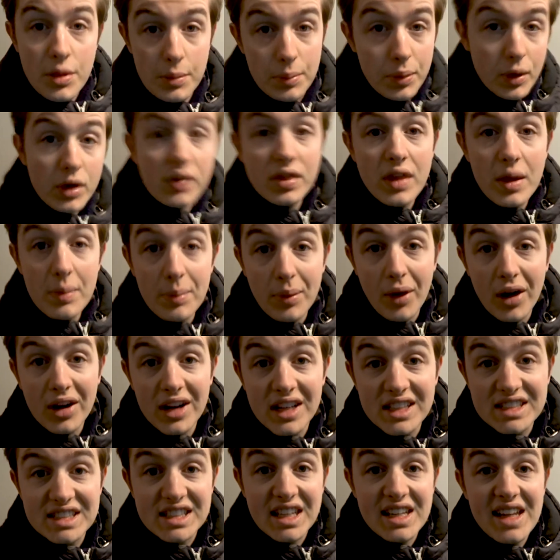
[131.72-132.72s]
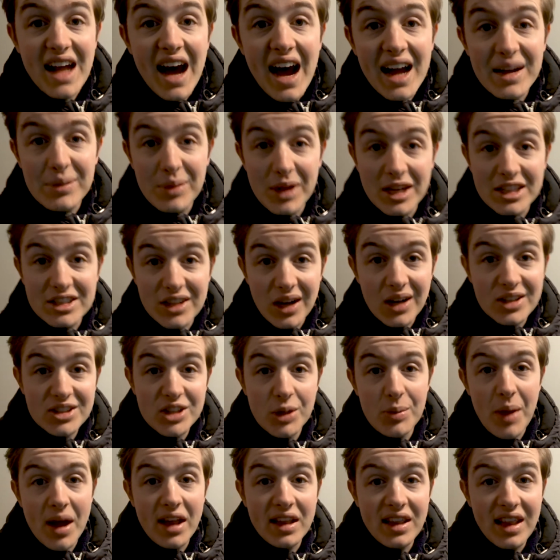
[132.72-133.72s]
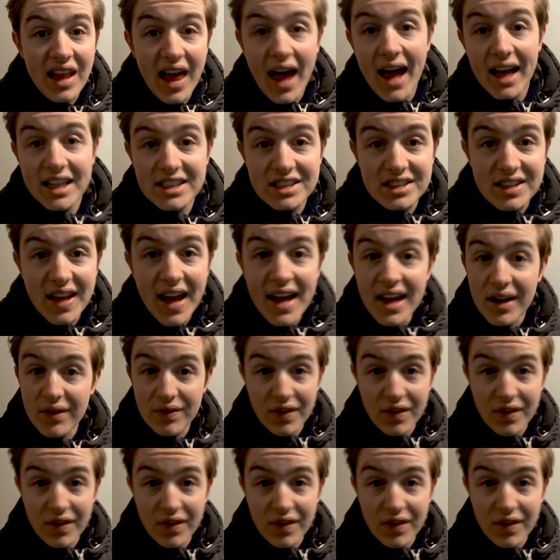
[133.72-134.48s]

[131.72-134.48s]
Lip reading: birthday party is tonight, but it's also my last day of